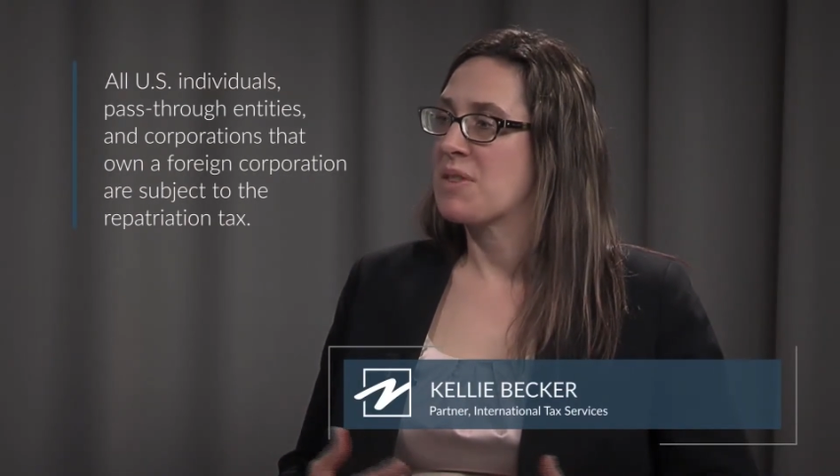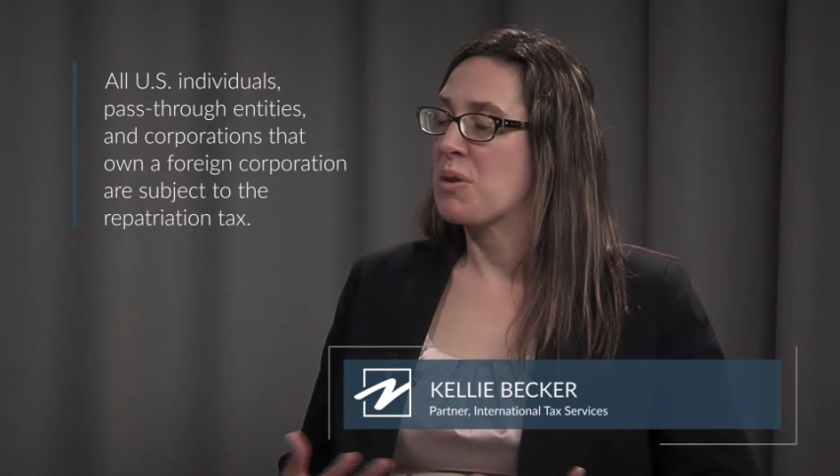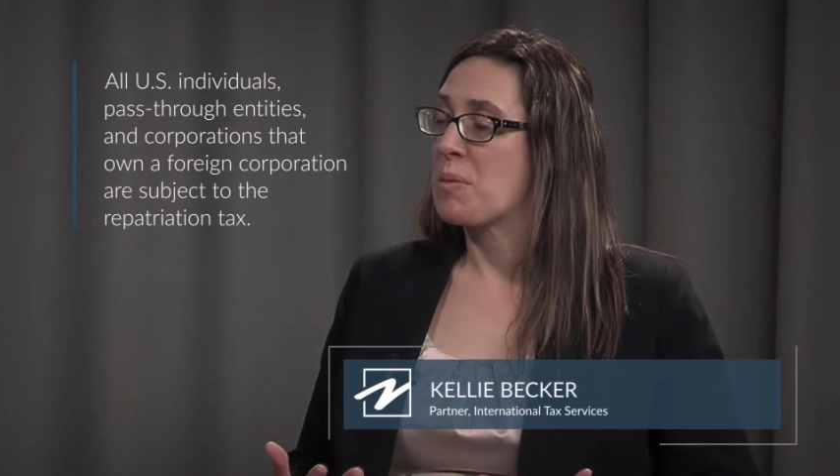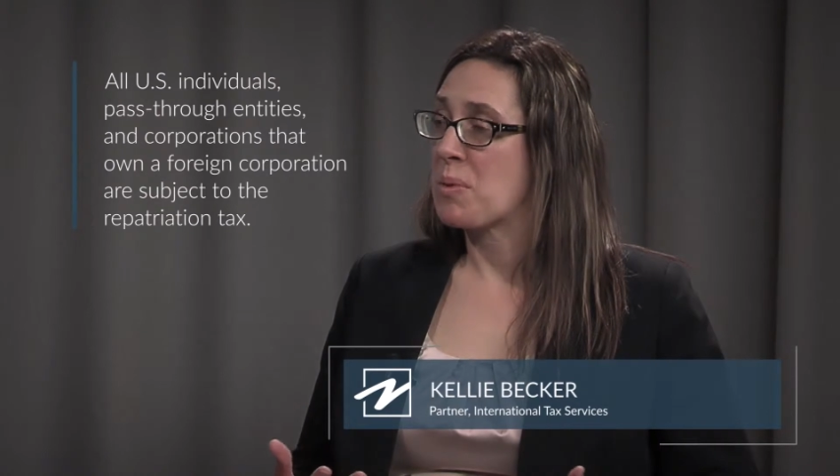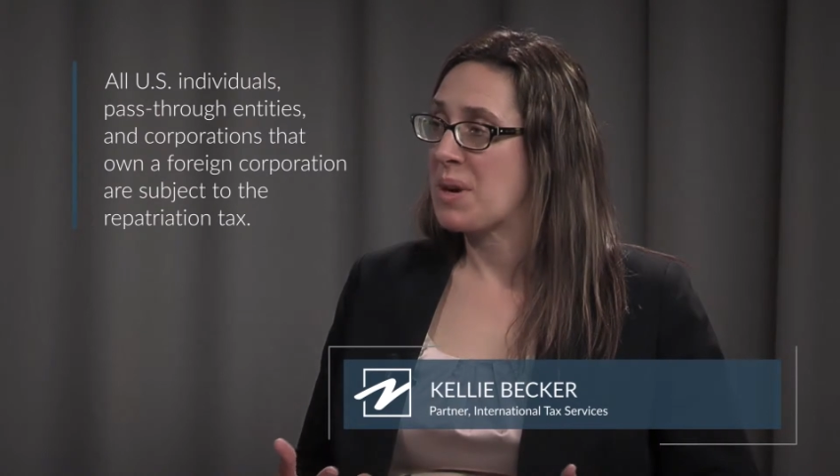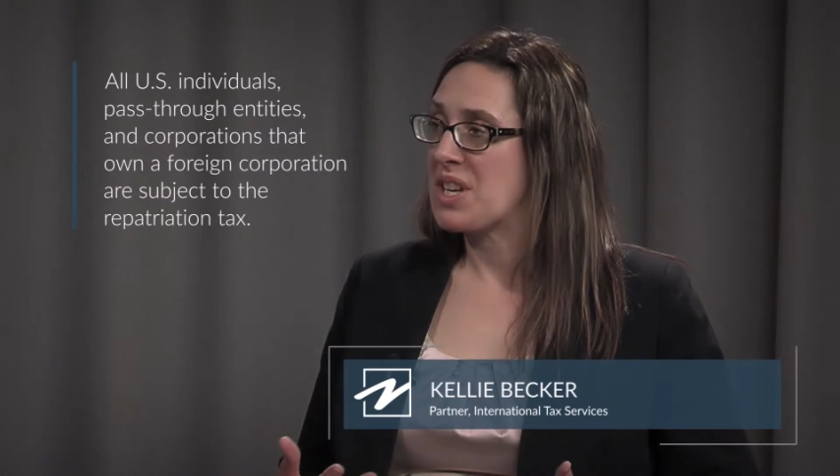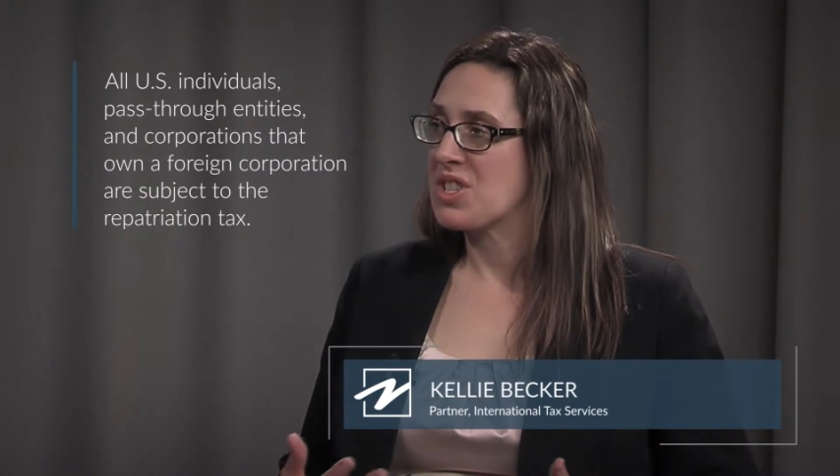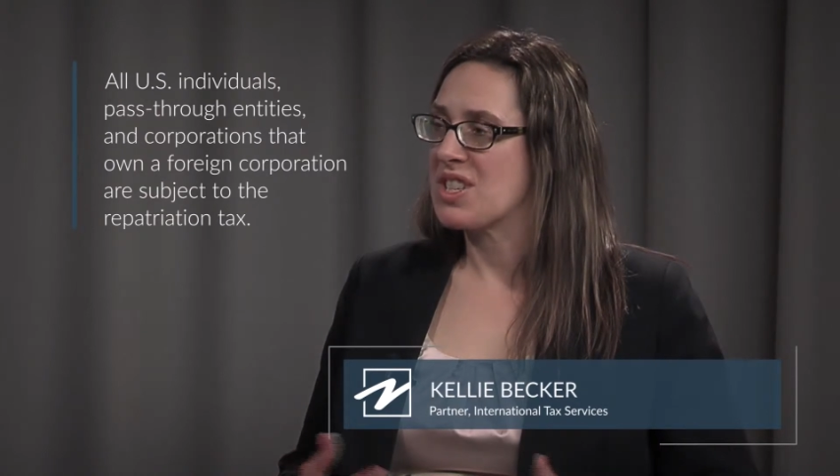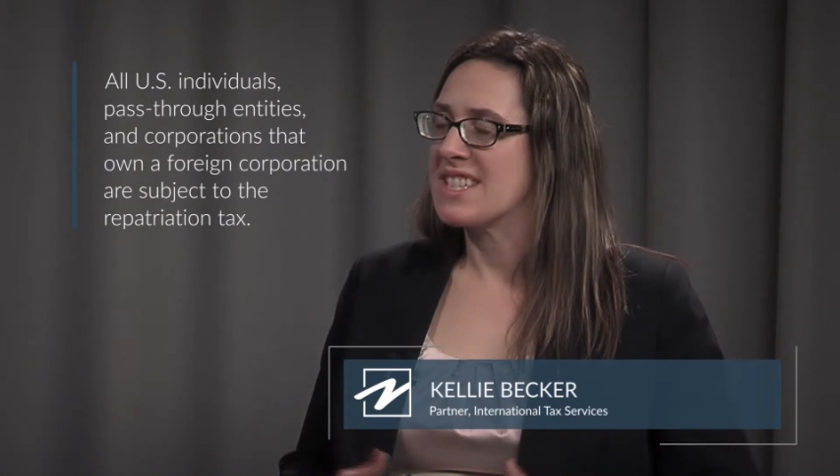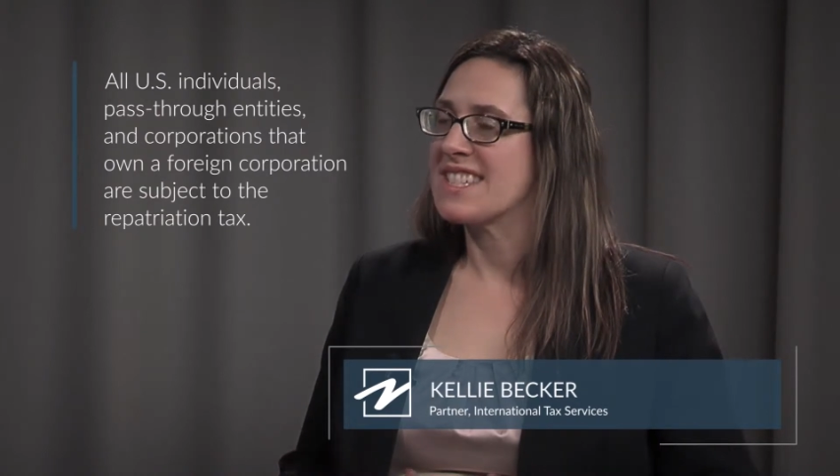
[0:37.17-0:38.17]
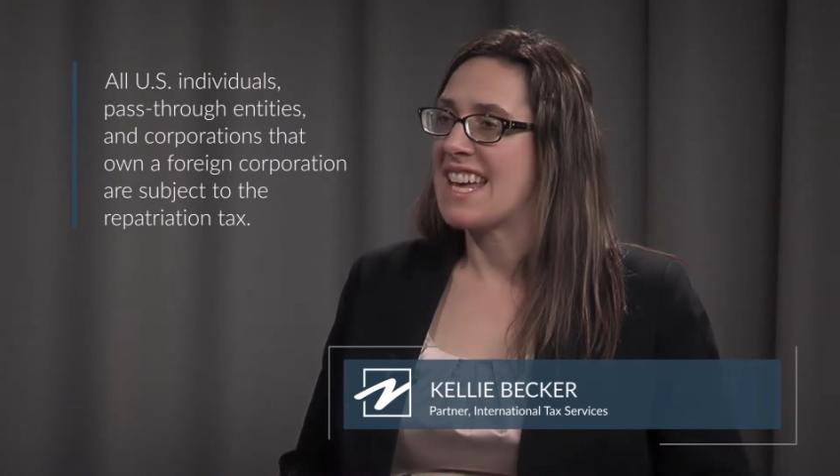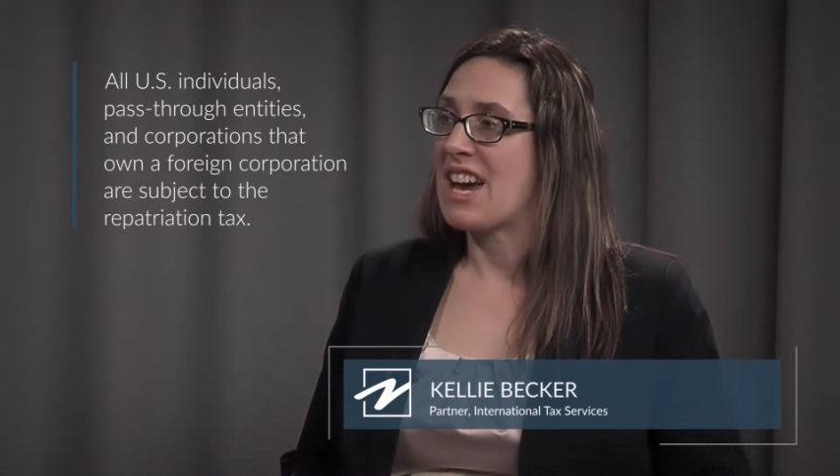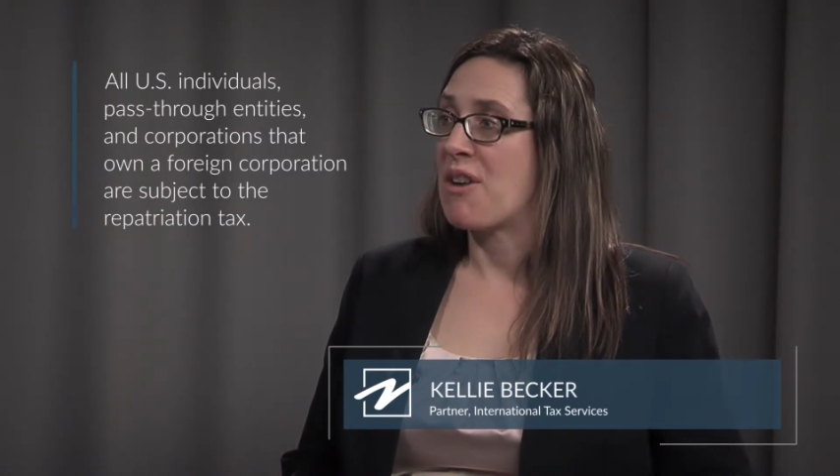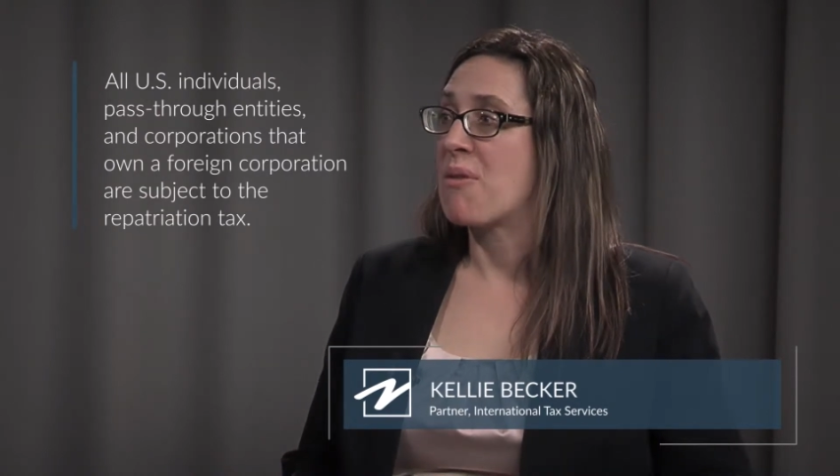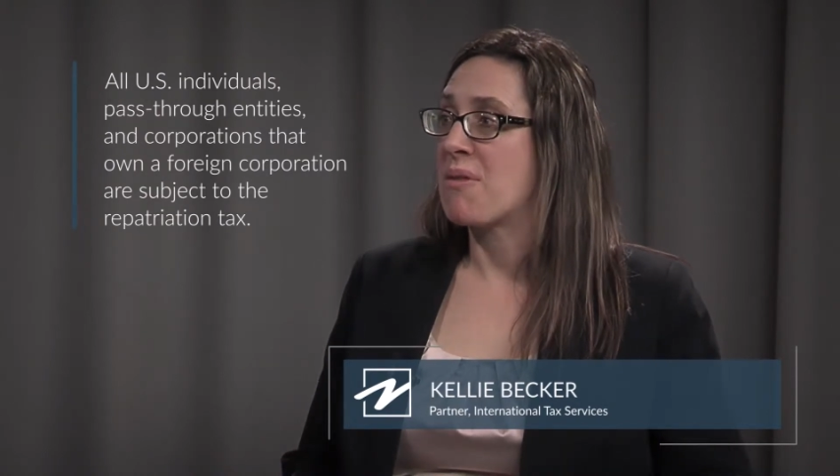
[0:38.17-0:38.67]
corporations
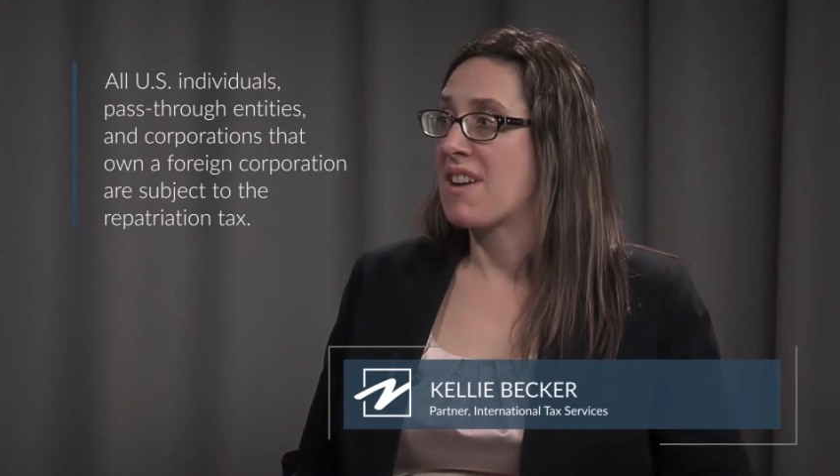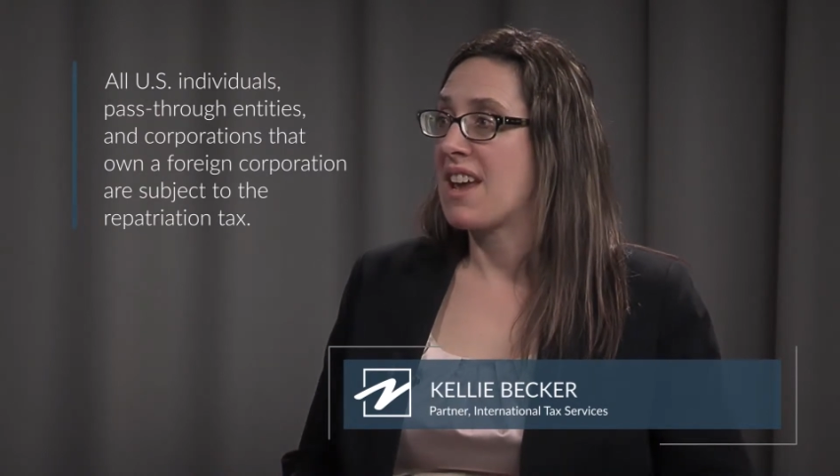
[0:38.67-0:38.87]
that own